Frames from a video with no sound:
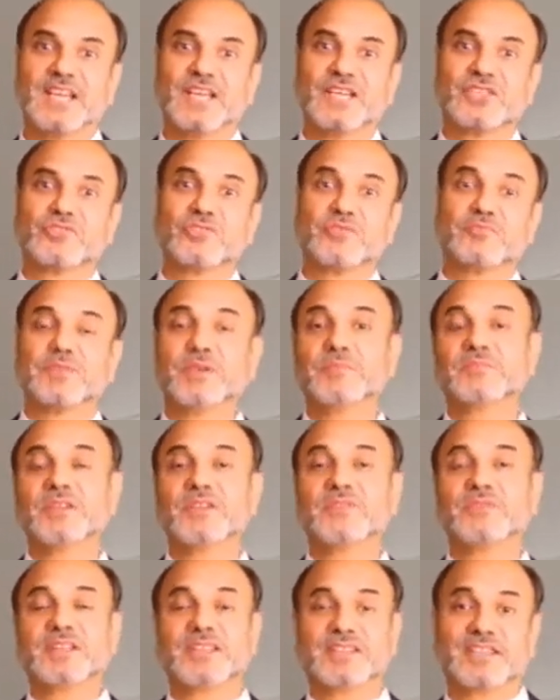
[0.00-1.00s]
So
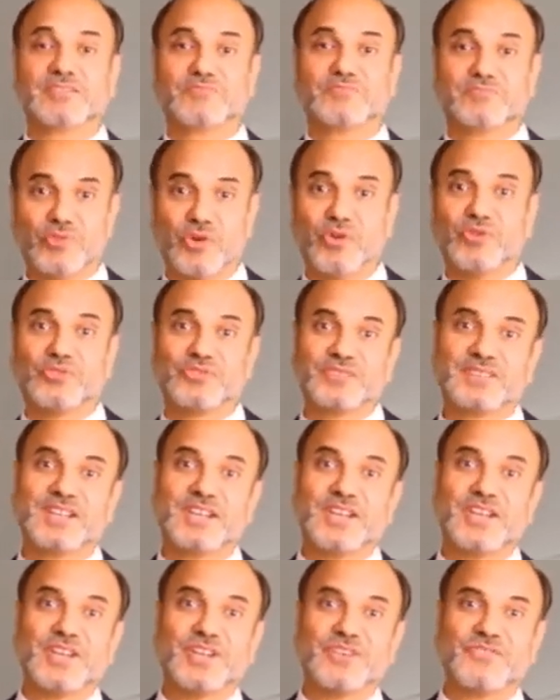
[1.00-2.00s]
people will get bored
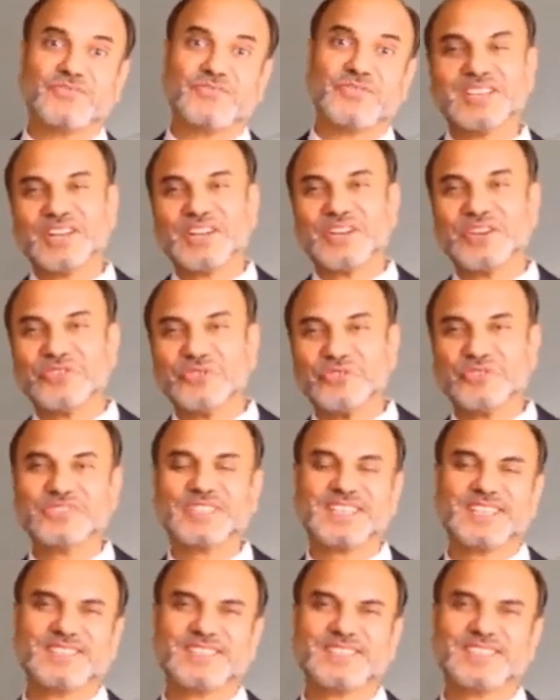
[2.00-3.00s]
if there are no
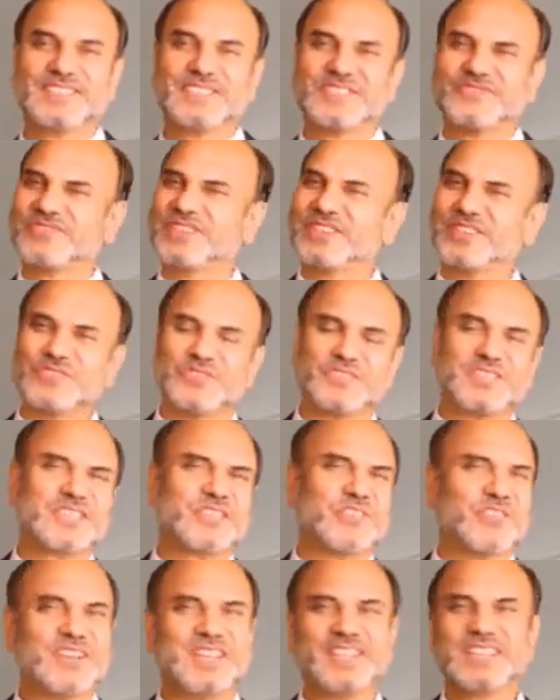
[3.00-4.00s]
changes, if you are doing
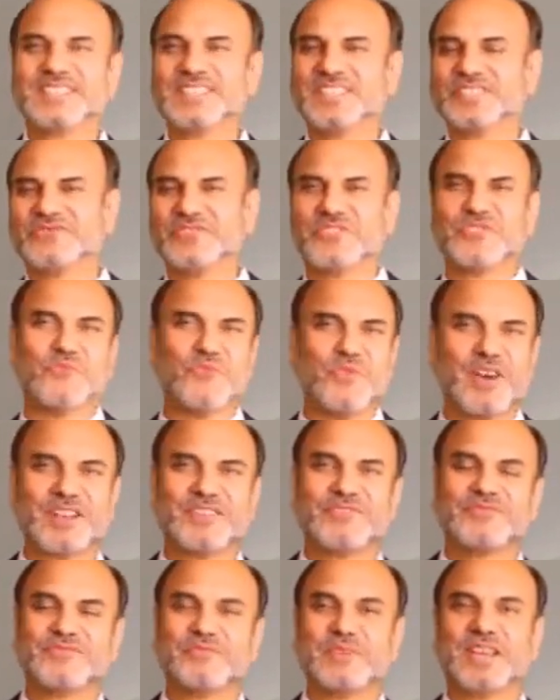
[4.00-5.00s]
only this for
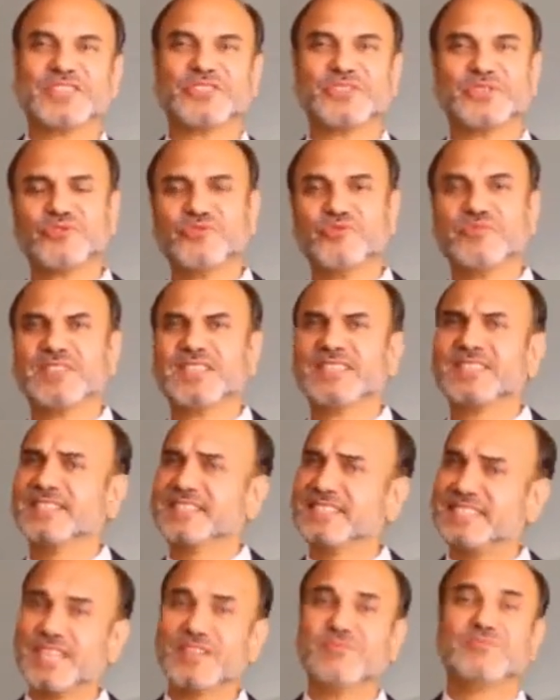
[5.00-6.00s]
1 month or 2 months,
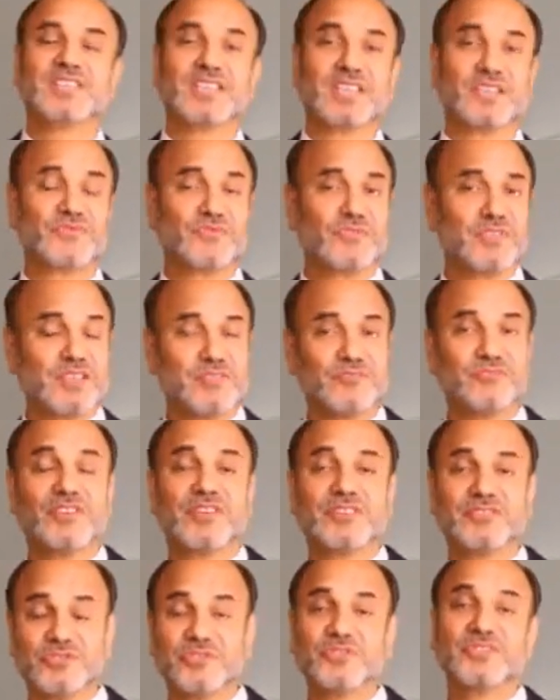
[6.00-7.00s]
and same thing if you keep
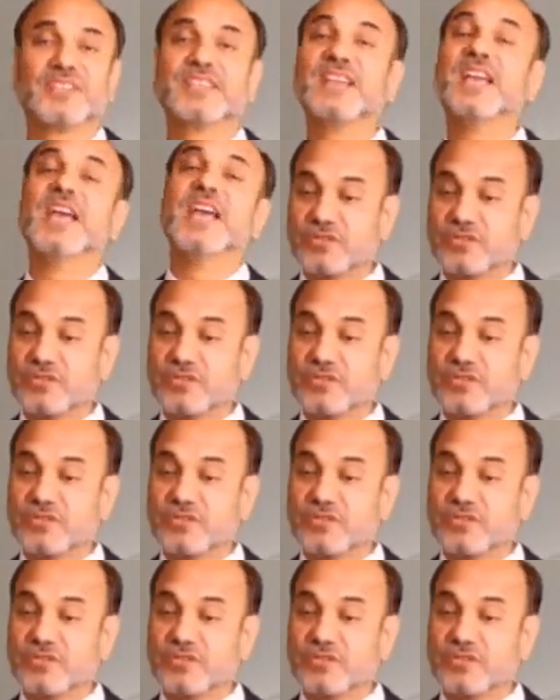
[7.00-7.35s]
on doing.